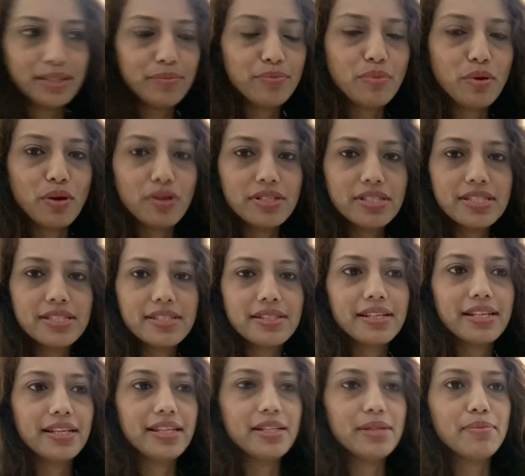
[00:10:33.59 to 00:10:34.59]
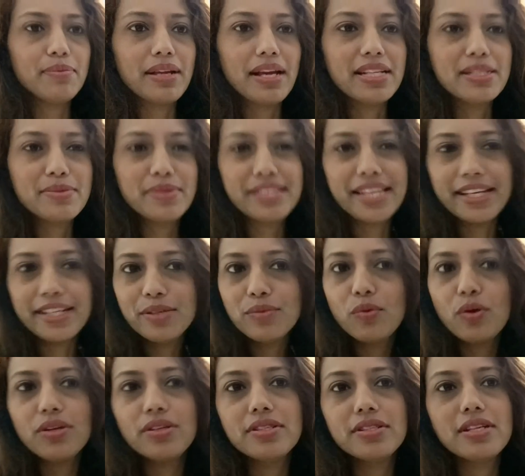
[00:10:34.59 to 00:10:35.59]
the pots and the plants because i
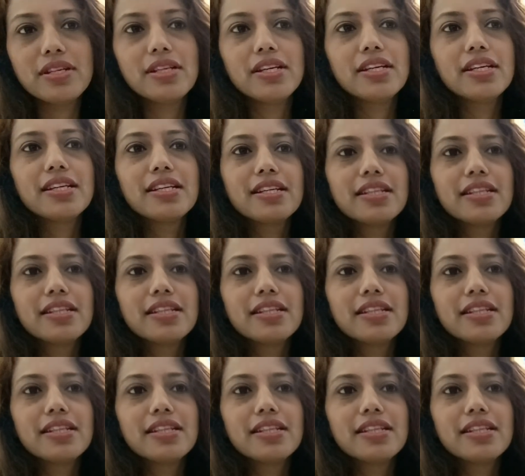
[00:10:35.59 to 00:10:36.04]
didn't want